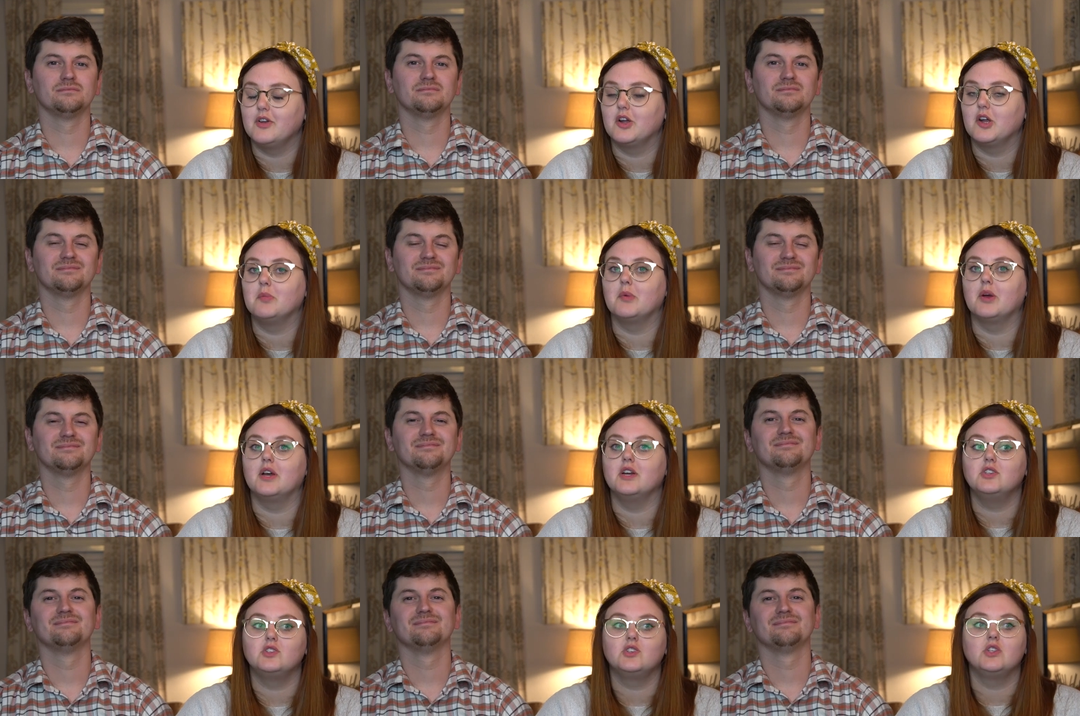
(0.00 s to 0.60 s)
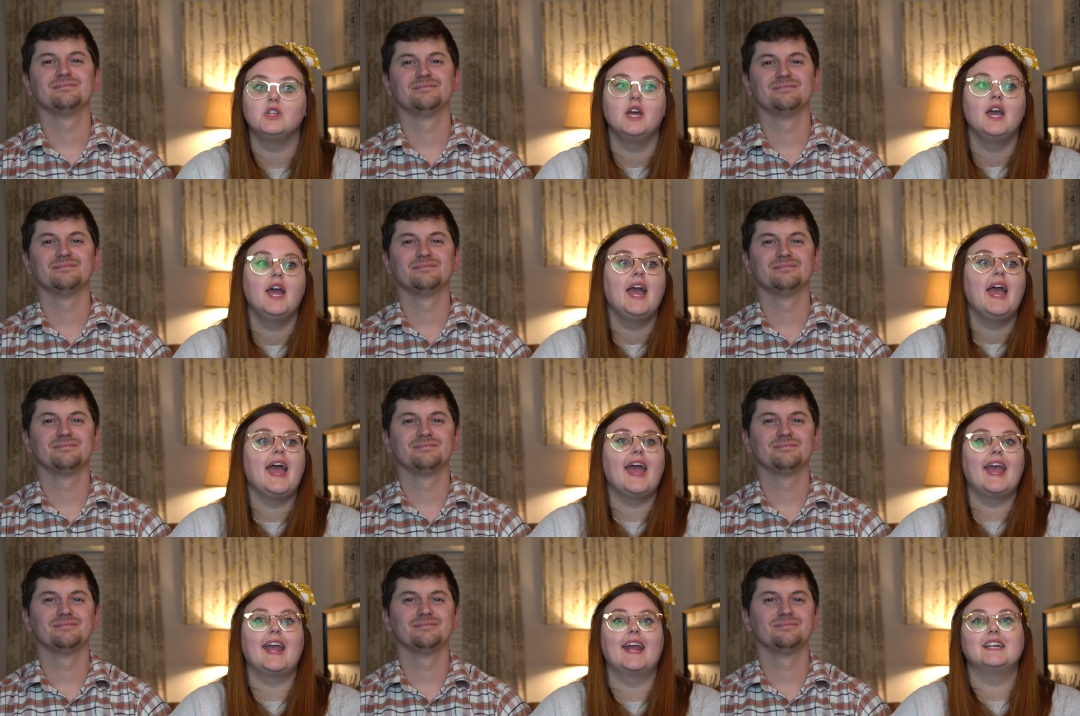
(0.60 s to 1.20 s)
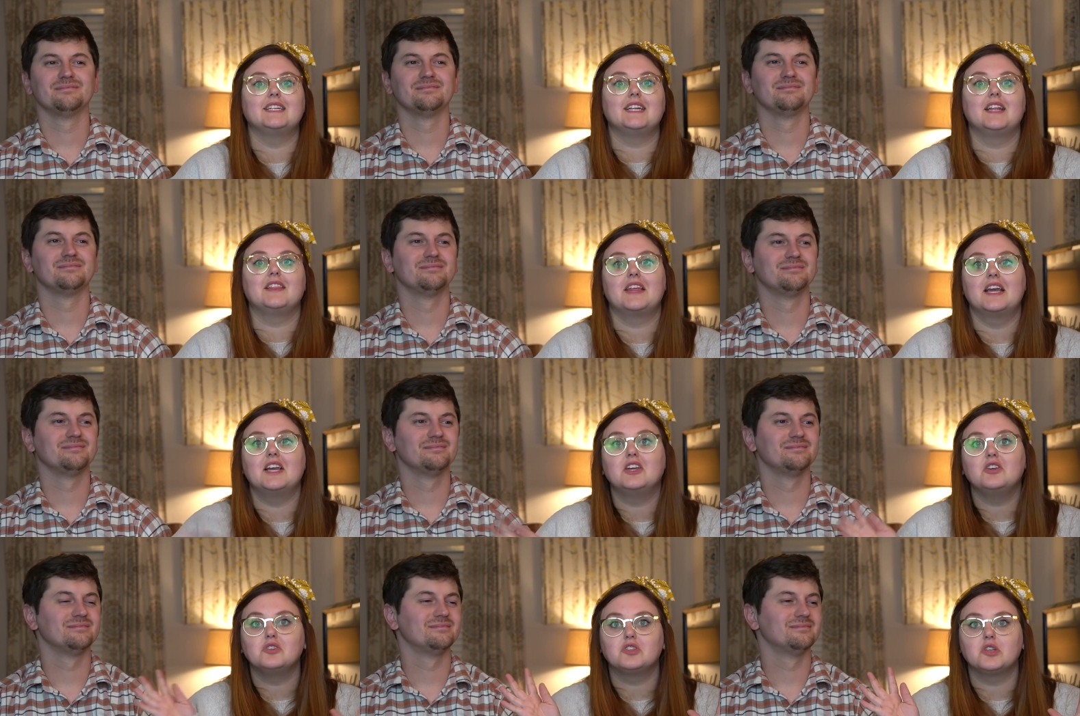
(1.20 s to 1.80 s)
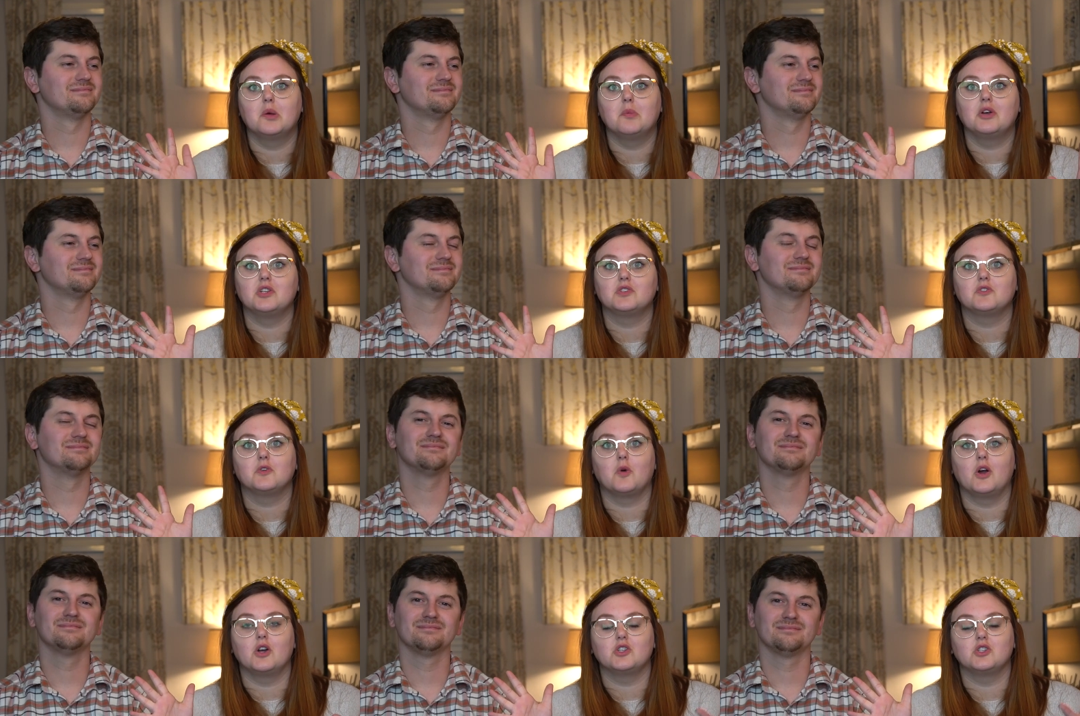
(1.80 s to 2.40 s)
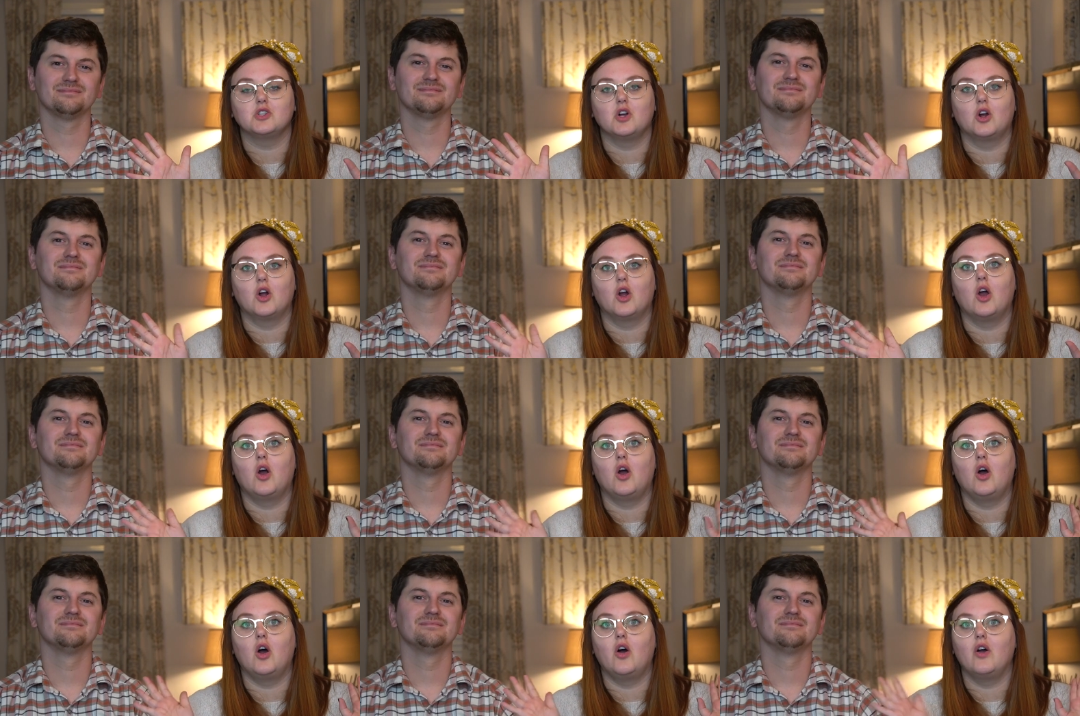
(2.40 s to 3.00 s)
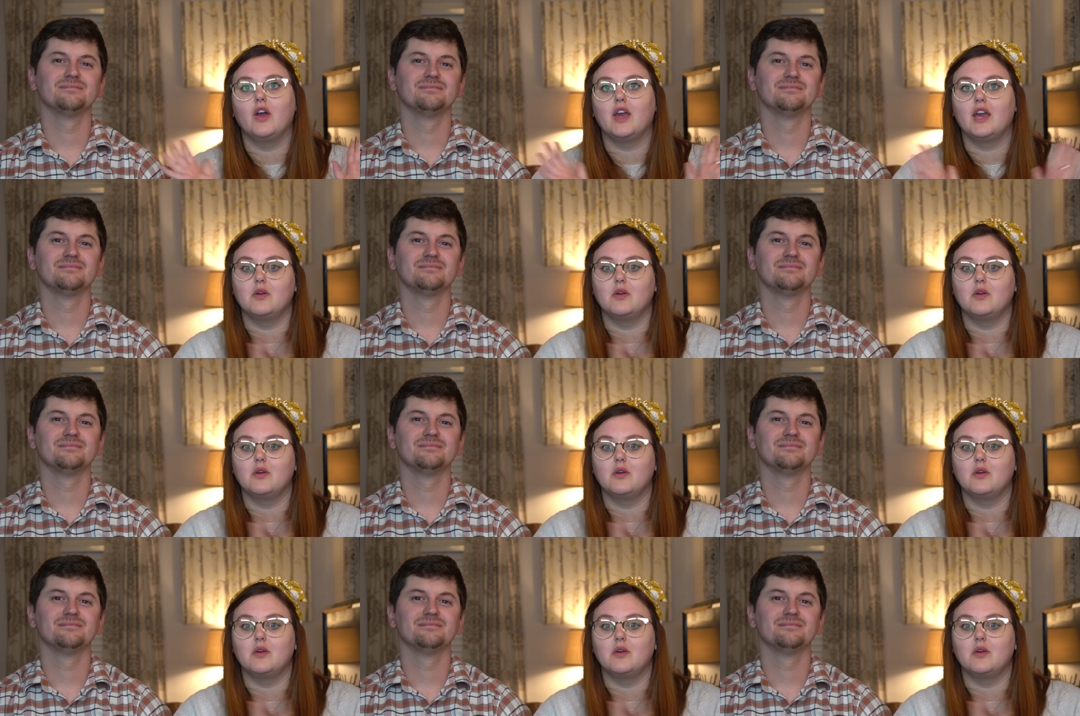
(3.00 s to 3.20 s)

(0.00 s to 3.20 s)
Speaker 1: very much. And thank you so much for watching our haul.